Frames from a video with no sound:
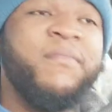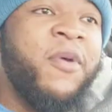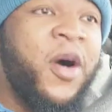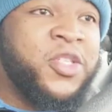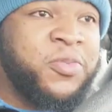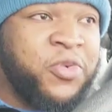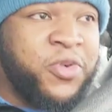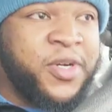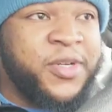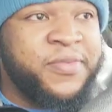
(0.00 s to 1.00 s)

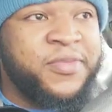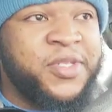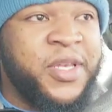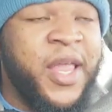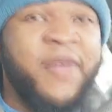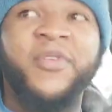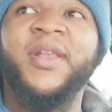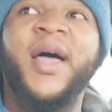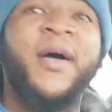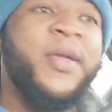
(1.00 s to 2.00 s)
Baltimore should never
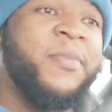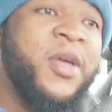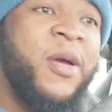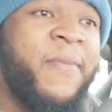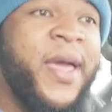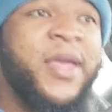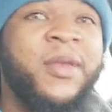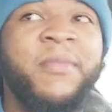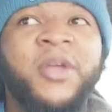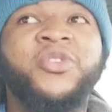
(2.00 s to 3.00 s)
allow him to come back in
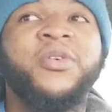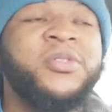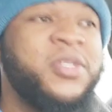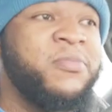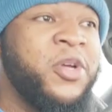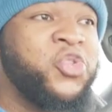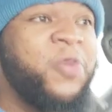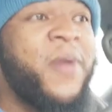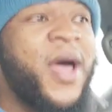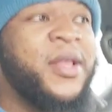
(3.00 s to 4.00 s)
the metro
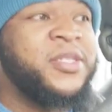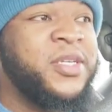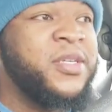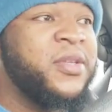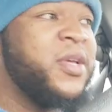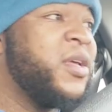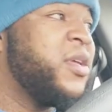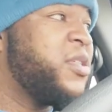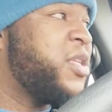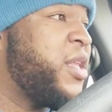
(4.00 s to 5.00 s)

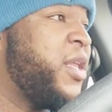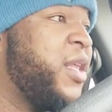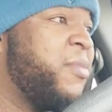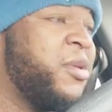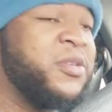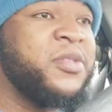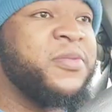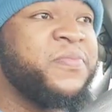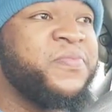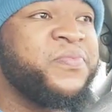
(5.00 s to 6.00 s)
metropolitan city limits.
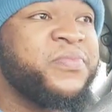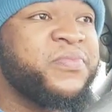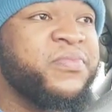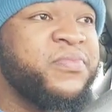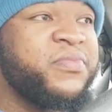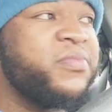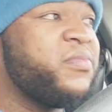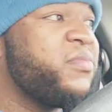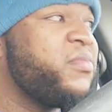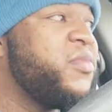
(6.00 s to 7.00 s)

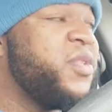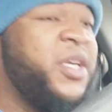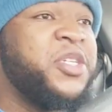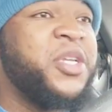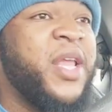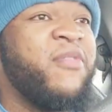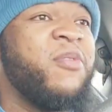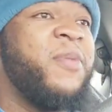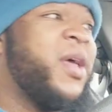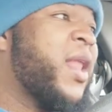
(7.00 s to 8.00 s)
He should
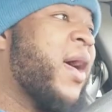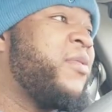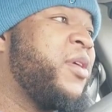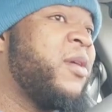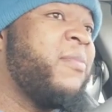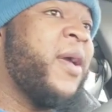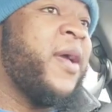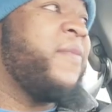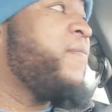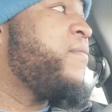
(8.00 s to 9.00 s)
never be allowed to come back.